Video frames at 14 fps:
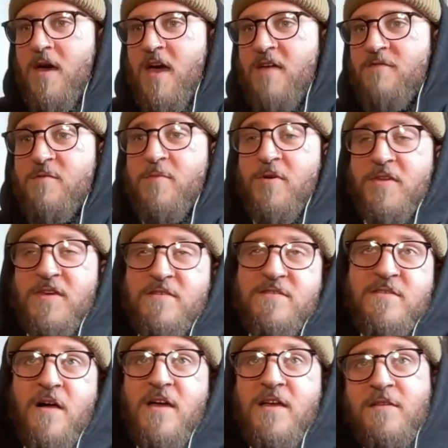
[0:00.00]
everybody's
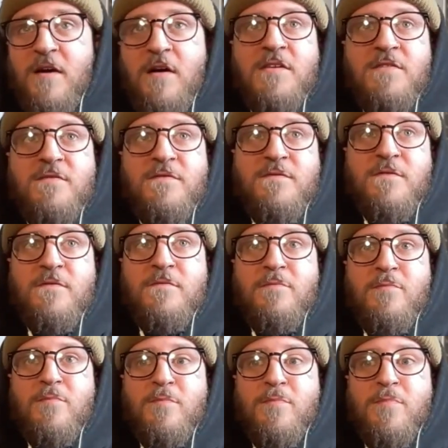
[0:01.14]
started kind of
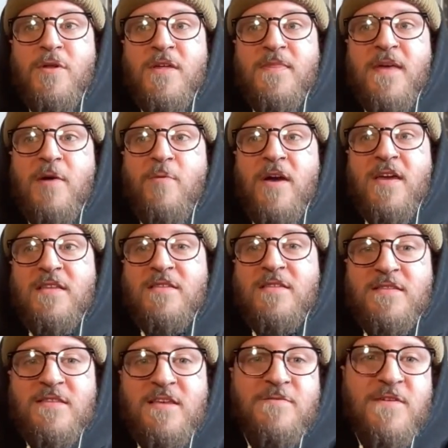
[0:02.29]
pulling their weight
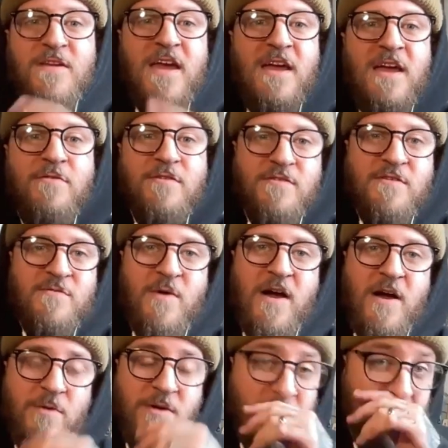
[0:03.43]
in different areas as
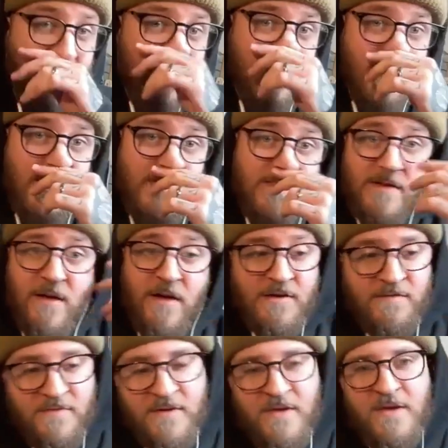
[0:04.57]
well, and starting to kind
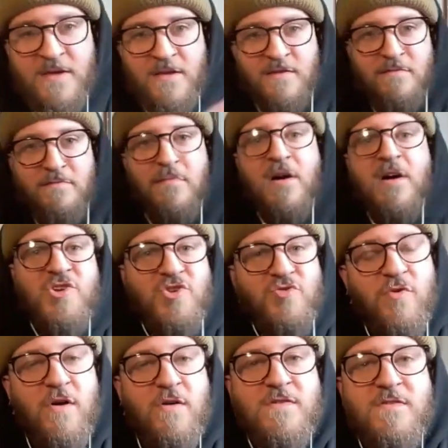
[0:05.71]
of merge
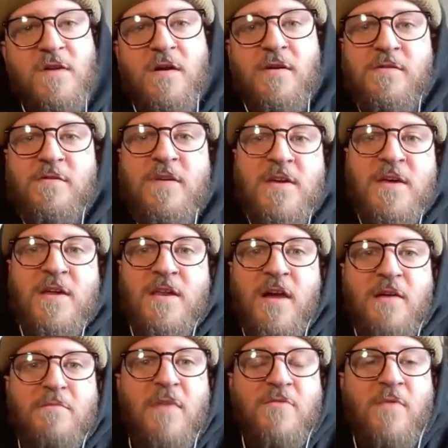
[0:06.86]
across. So
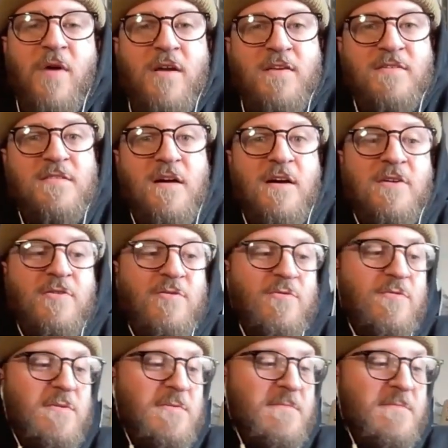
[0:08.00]
like my writing style